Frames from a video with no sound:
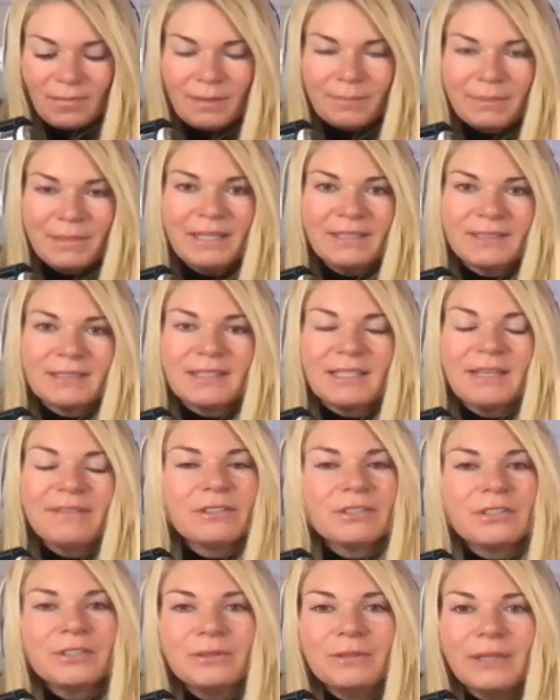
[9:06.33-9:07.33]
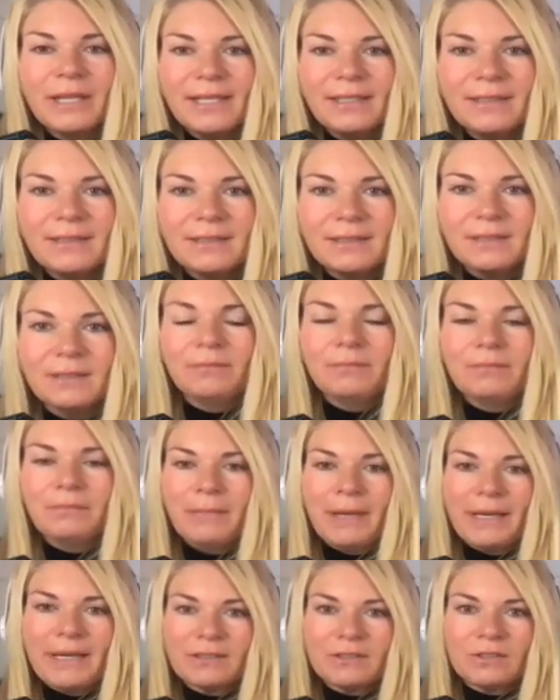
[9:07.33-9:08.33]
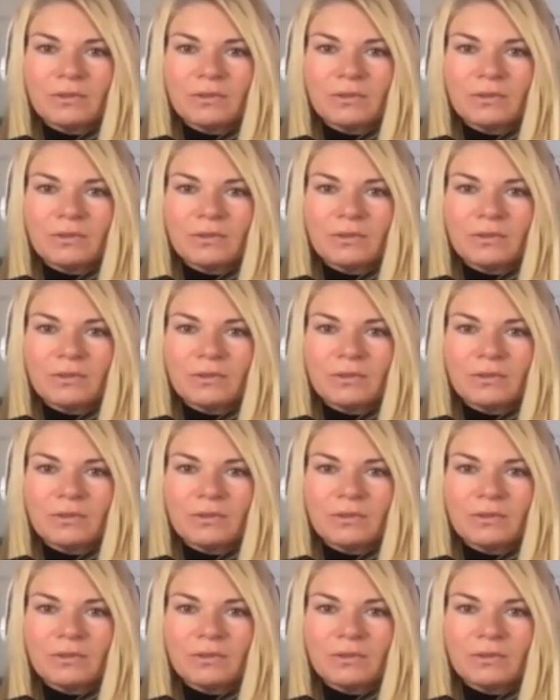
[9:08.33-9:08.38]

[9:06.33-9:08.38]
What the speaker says: Because it's never too late to make a